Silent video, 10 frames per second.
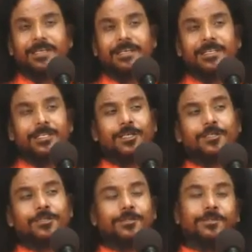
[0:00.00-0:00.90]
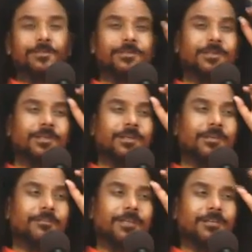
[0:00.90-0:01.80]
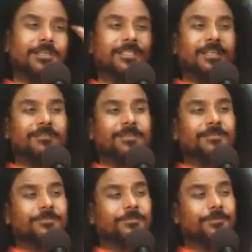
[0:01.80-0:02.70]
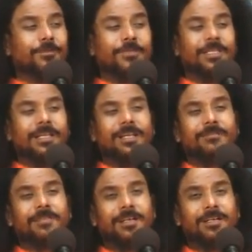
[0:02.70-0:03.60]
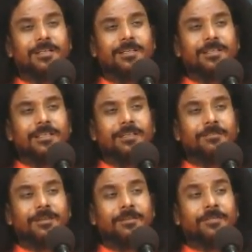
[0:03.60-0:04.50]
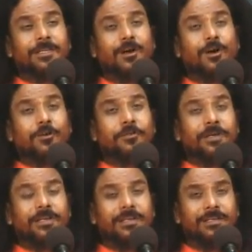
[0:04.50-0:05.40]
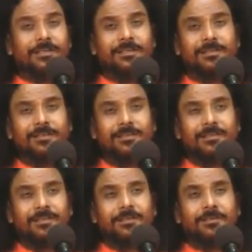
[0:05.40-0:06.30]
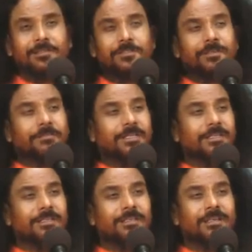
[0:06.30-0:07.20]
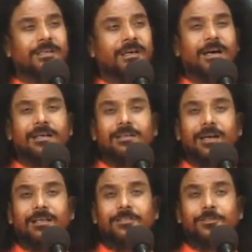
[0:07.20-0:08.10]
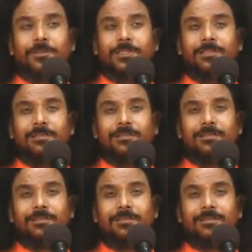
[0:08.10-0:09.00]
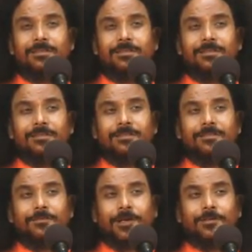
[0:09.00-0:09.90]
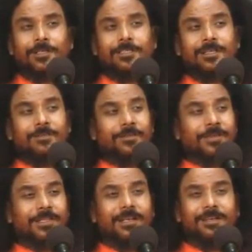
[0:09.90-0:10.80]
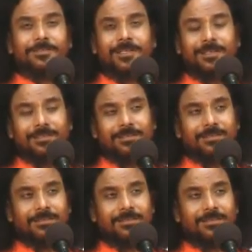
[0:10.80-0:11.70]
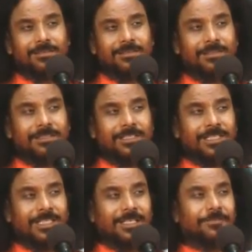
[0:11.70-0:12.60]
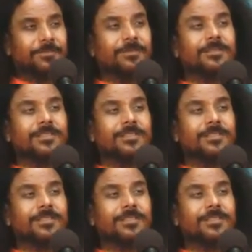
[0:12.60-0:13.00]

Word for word: In India also, when you are serving food with the left hand, they will be offended. Oh, you are very unkind to me. Why you are serving with the left hand? If